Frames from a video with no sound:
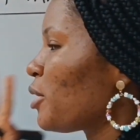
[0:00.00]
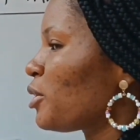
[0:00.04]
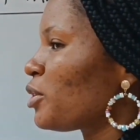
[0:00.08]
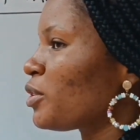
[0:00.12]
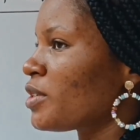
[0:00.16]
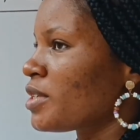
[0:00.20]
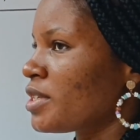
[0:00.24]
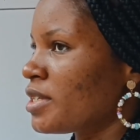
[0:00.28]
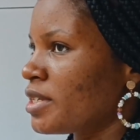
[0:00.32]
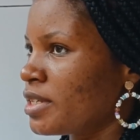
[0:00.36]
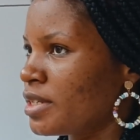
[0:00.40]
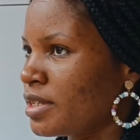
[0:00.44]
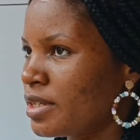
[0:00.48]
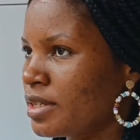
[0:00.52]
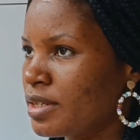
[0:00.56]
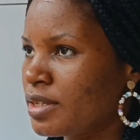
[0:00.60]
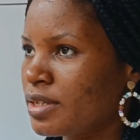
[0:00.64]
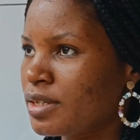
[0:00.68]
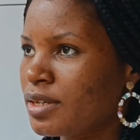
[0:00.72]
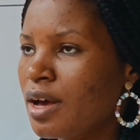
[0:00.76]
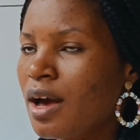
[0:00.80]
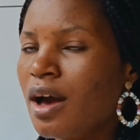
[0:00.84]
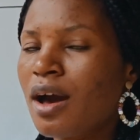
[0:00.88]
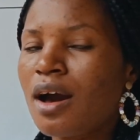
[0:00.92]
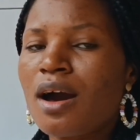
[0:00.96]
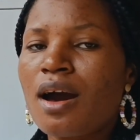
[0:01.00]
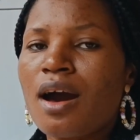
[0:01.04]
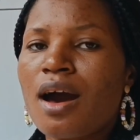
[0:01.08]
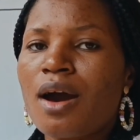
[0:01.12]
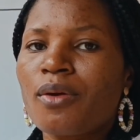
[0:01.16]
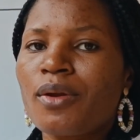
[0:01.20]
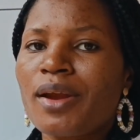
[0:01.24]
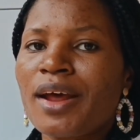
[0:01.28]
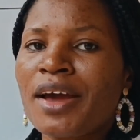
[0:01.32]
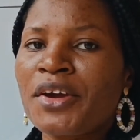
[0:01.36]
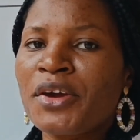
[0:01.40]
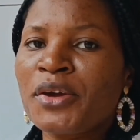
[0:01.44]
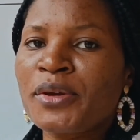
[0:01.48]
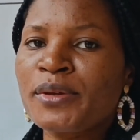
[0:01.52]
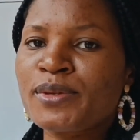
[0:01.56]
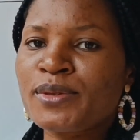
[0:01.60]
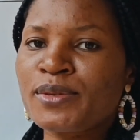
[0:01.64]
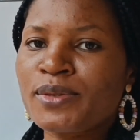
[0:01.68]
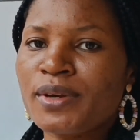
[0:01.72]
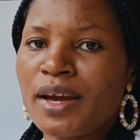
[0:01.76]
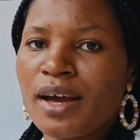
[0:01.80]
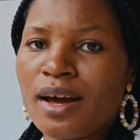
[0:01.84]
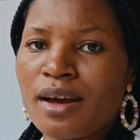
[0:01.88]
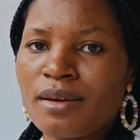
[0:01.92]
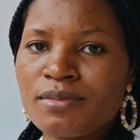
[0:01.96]
matrices. I would like you
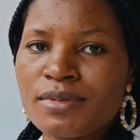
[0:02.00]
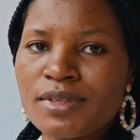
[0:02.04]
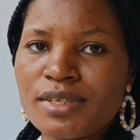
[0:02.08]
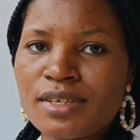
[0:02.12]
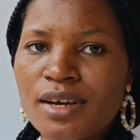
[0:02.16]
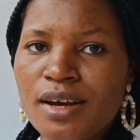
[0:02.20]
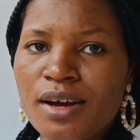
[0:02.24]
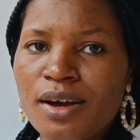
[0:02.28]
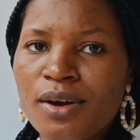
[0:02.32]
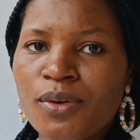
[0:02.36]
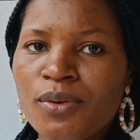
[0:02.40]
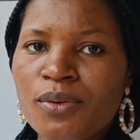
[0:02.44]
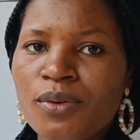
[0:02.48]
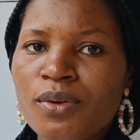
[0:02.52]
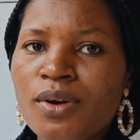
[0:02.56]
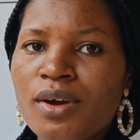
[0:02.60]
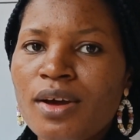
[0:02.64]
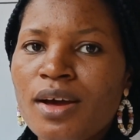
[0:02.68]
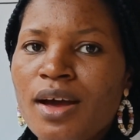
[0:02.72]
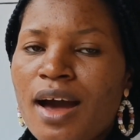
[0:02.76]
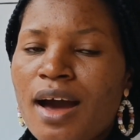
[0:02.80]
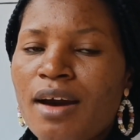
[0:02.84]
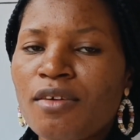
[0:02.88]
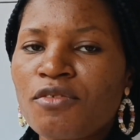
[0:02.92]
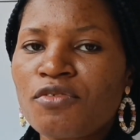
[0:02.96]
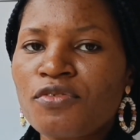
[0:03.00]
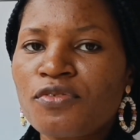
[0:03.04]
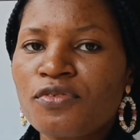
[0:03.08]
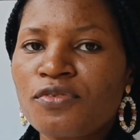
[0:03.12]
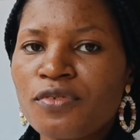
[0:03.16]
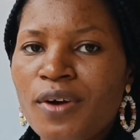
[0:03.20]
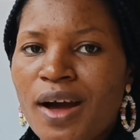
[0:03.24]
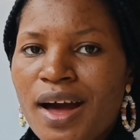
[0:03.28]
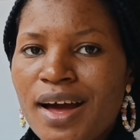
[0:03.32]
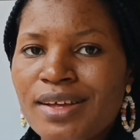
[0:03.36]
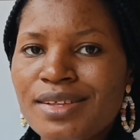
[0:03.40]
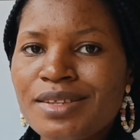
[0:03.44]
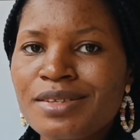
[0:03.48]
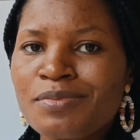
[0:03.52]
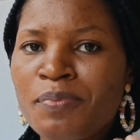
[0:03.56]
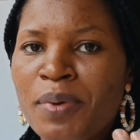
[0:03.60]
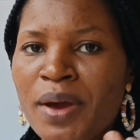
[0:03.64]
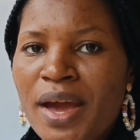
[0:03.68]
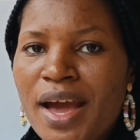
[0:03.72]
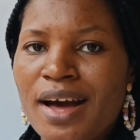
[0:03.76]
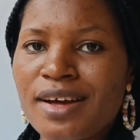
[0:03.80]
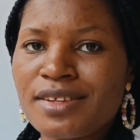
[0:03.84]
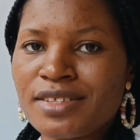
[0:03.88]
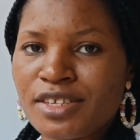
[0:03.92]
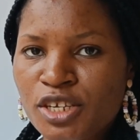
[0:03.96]
to calm down and, and
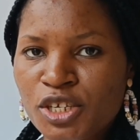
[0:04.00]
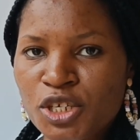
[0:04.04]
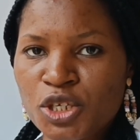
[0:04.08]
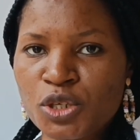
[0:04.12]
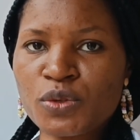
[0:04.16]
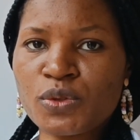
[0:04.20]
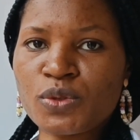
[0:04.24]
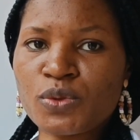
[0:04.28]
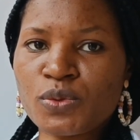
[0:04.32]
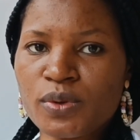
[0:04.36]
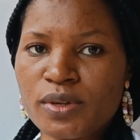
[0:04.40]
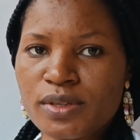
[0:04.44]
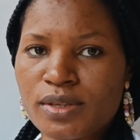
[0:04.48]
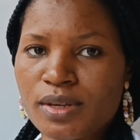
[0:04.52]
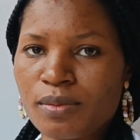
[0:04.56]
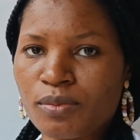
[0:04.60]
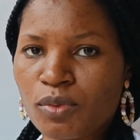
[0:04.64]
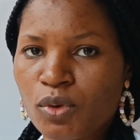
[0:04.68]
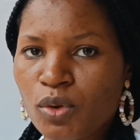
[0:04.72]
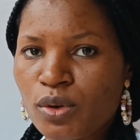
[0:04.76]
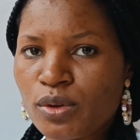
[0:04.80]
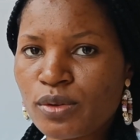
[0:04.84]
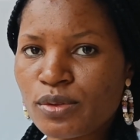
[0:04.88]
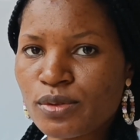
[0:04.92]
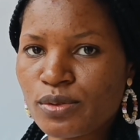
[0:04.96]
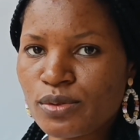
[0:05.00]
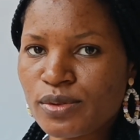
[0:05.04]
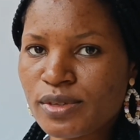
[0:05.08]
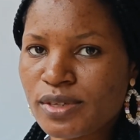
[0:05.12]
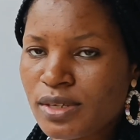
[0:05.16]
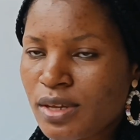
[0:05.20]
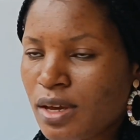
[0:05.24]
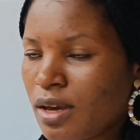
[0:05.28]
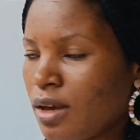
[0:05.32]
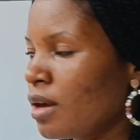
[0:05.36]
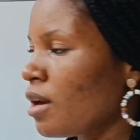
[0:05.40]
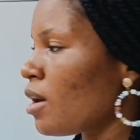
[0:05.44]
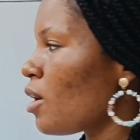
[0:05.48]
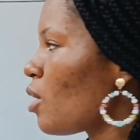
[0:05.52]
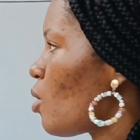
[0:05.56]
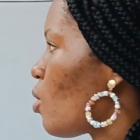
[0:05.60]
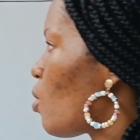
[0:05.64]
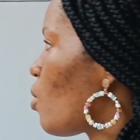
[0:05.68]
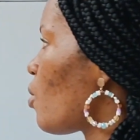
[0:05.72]
pay attention to what I'm going to say.